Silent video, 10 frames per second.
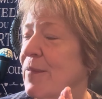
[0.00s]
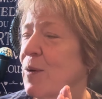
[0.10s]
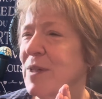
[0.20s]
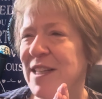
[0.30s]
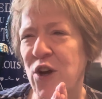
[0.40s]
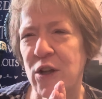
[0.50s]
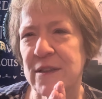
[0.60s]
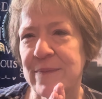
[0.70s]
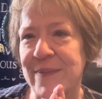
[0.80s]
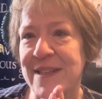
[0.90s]
what's it
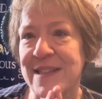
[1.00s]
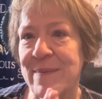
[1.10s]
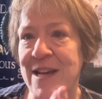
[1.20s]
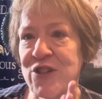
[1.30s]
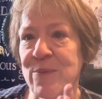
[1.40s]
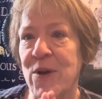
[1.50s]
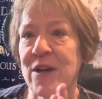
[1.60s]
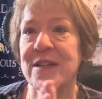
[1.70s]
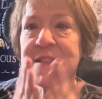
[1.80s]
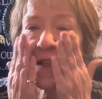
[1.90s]
called? The
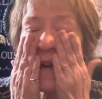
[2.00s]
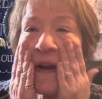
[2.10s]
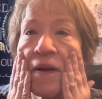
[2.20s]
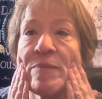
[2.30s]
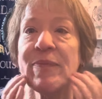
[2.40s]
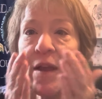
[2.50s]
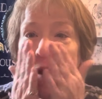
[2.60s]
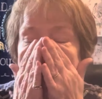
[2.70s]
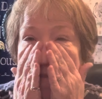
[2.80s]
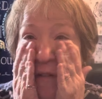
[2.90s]
Smashbox
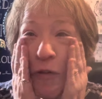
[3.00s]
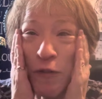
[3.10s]
Photo